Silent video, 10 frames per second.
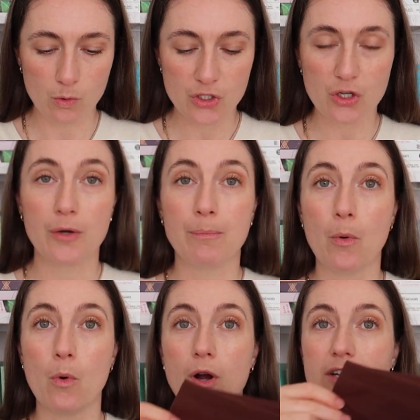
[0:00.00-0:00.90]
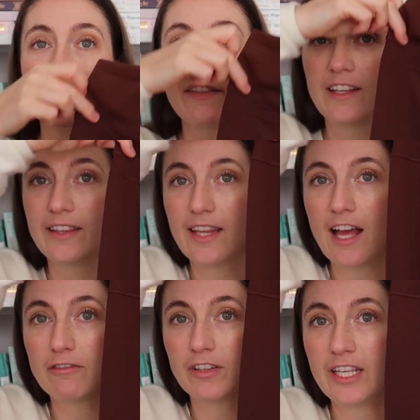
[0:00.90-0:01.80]
also bought the
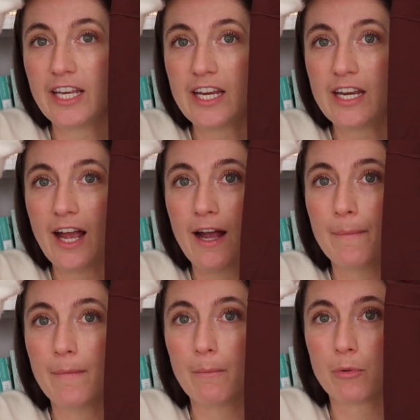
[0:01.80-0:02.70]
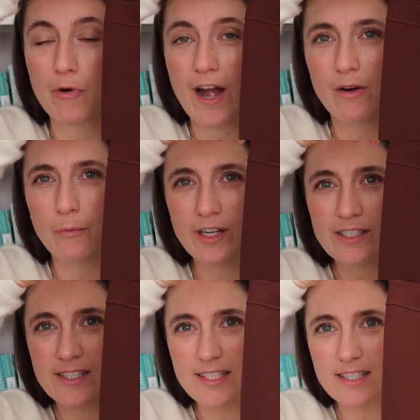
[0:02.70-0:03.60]
lovely brown
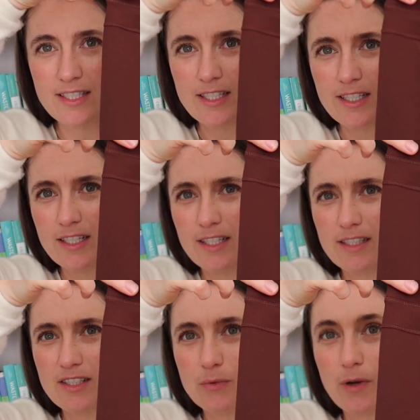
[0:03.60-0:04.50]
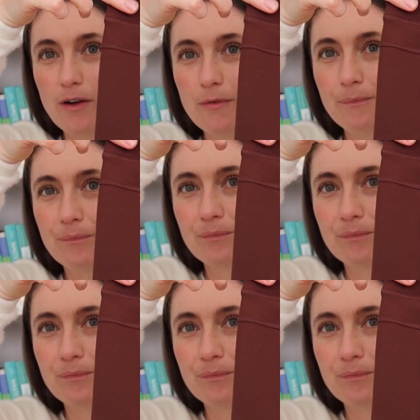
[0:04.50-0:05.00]
ones as well,